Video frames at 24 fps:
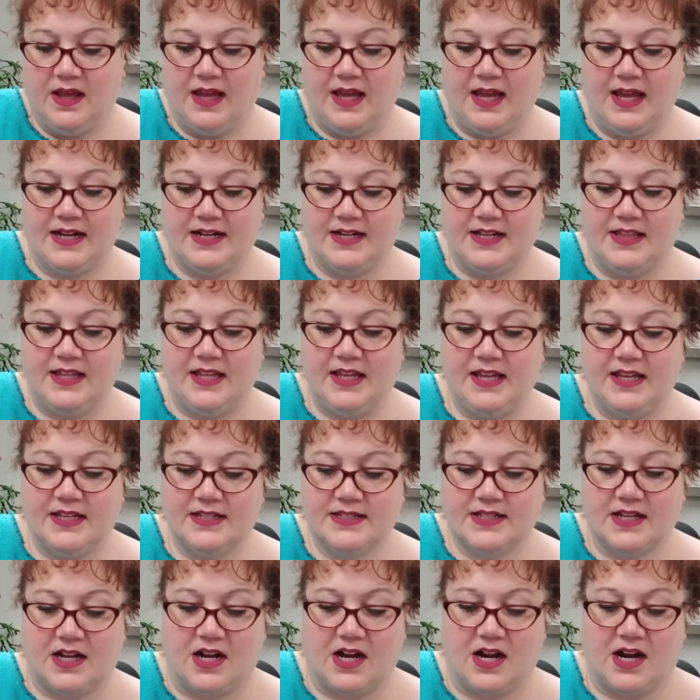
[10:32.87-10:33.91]
And
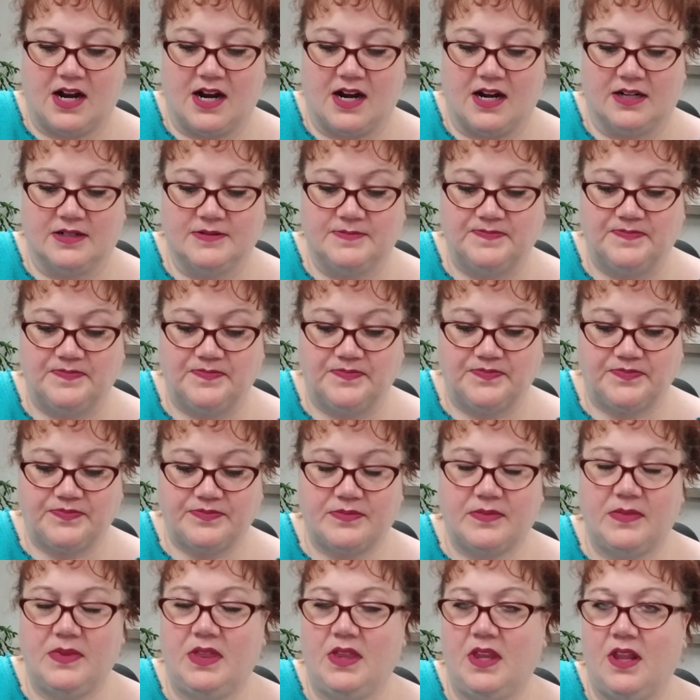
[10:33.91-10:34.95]
these are,
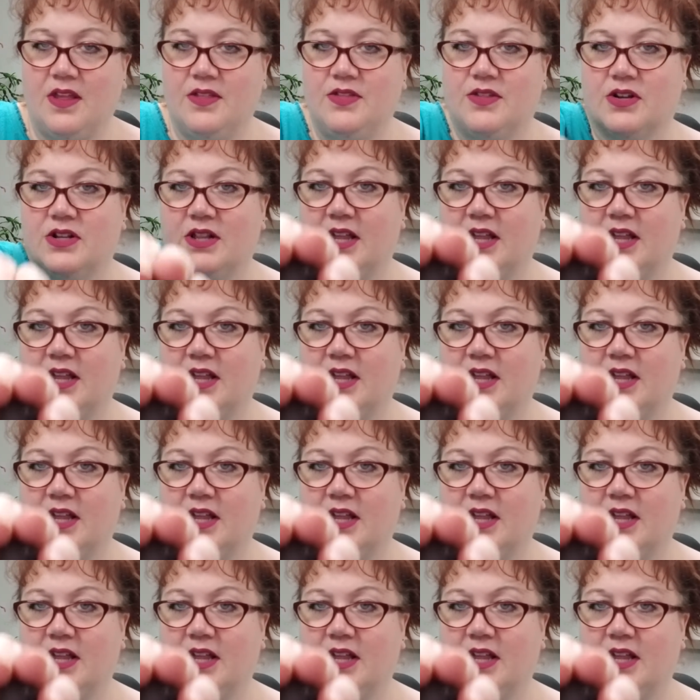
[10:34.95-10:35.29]
they're